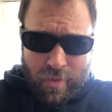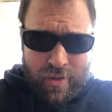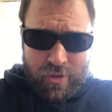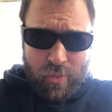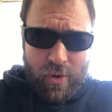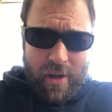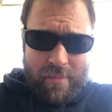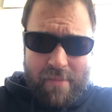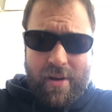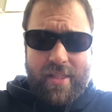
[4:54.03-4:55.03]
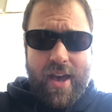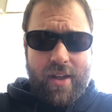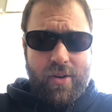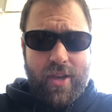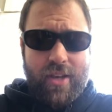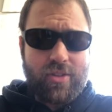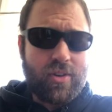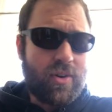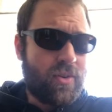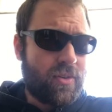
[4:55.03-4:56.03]
So what do I mean by that? Okay,
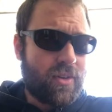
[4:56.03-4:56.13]
so